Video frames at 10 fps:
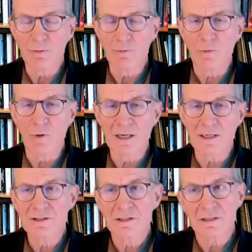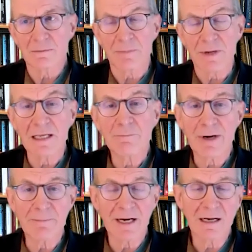was appealing
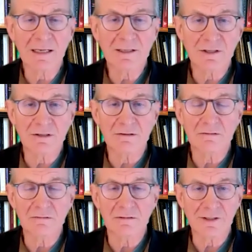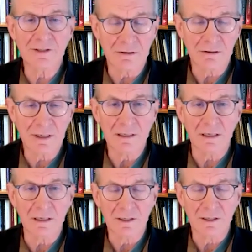primarily to engineering
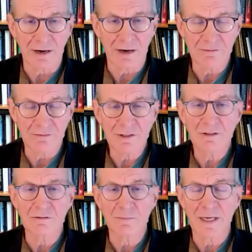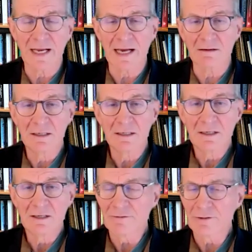undergraduates who had been out
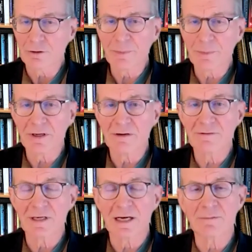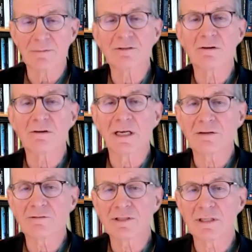for a short period of time with a strong
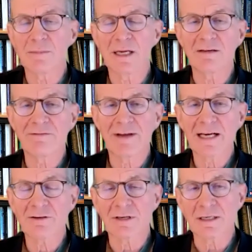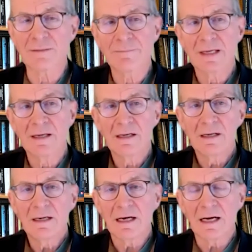interest in manufacturing.
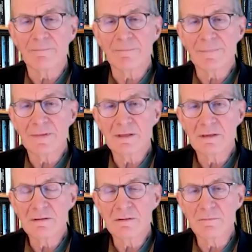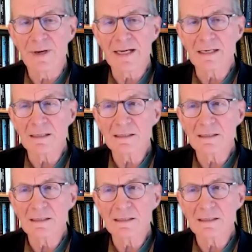But